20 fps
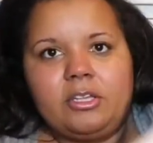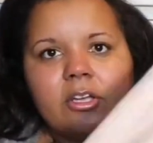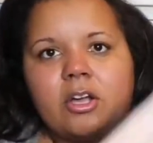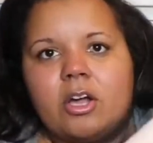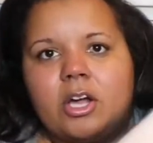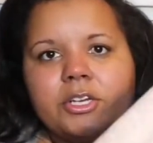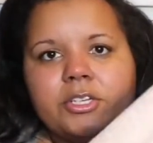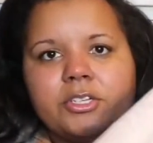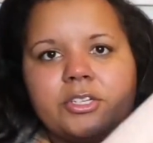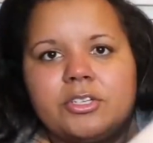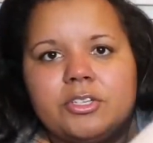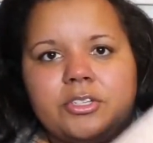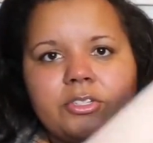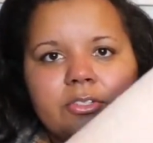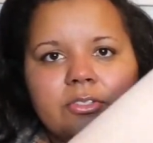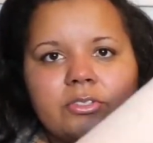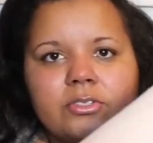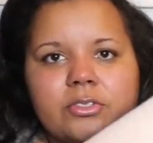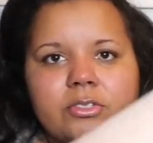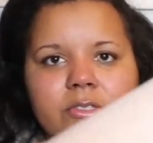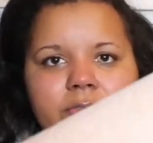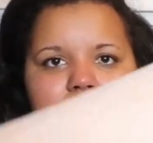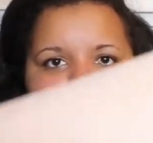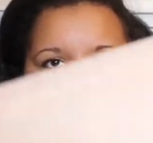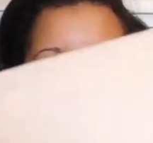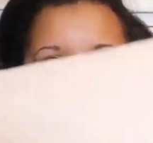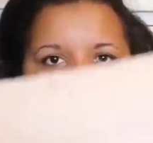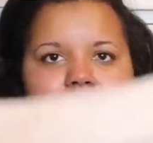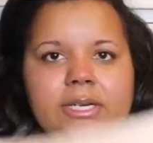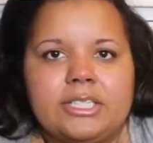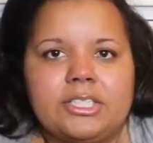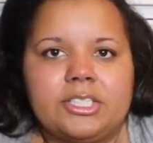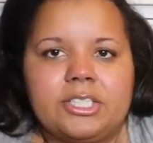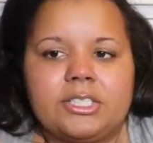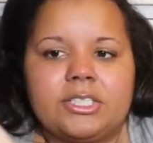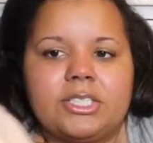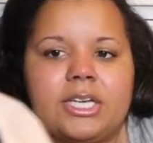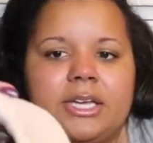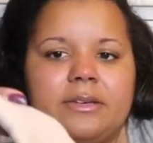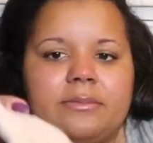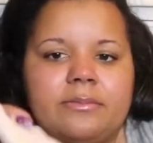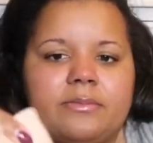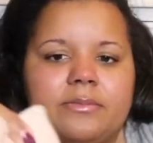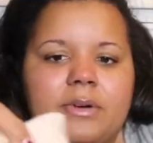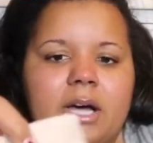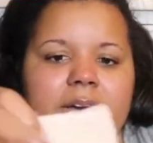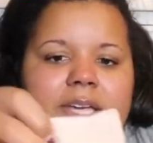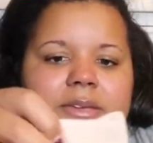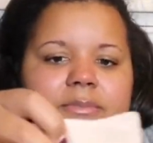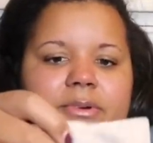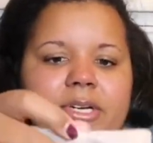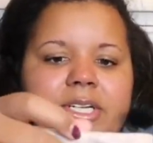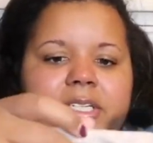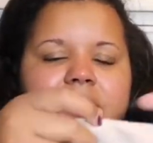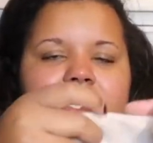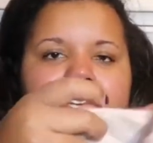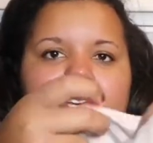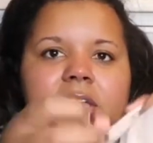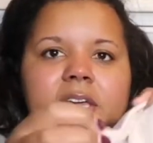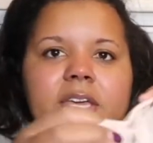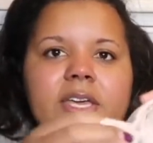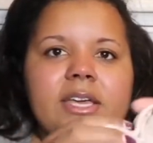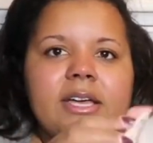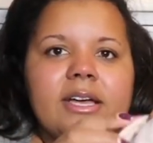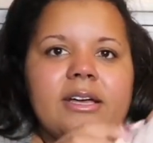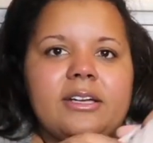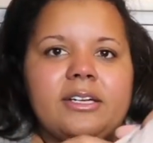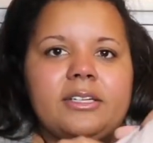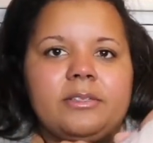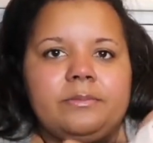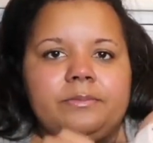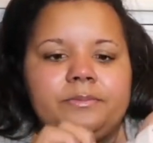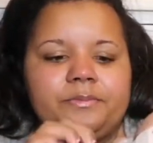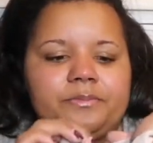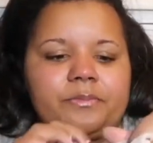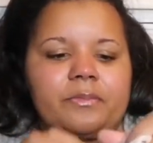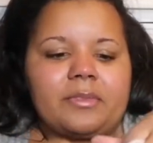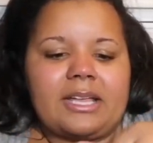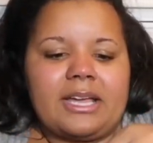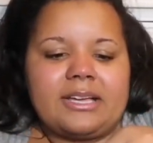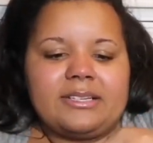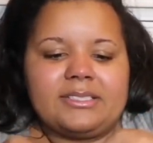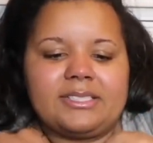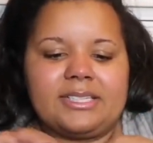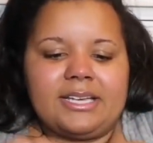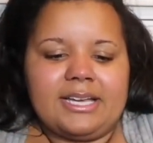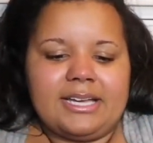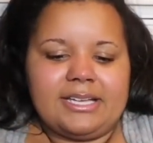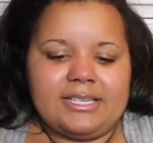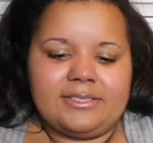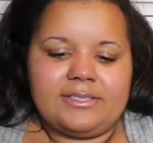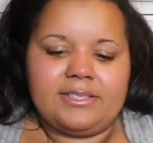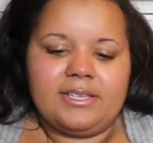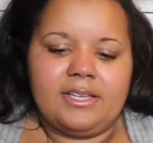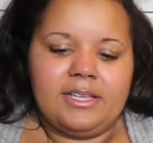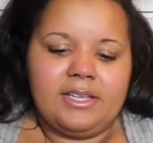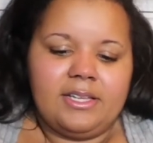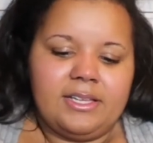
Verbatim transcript: cardigan sort of hooded sweatshirt type hybrid, um, and it has